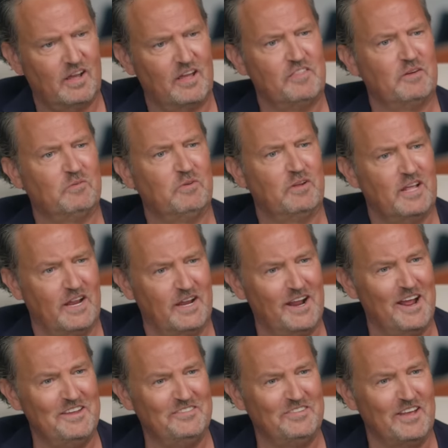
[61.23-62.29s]
I think we, and
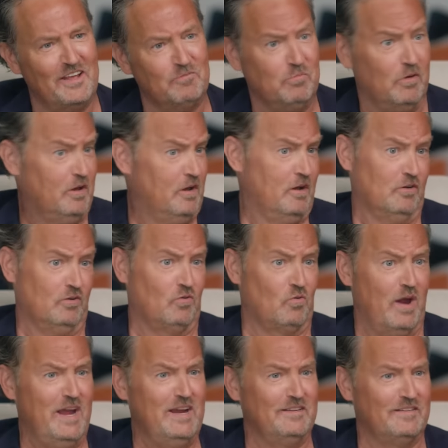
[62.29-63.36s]
I said,
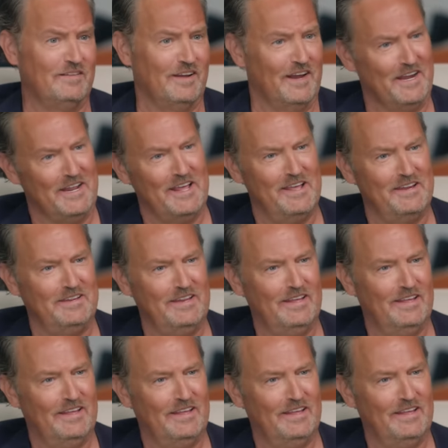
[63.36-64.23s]
great, idiot.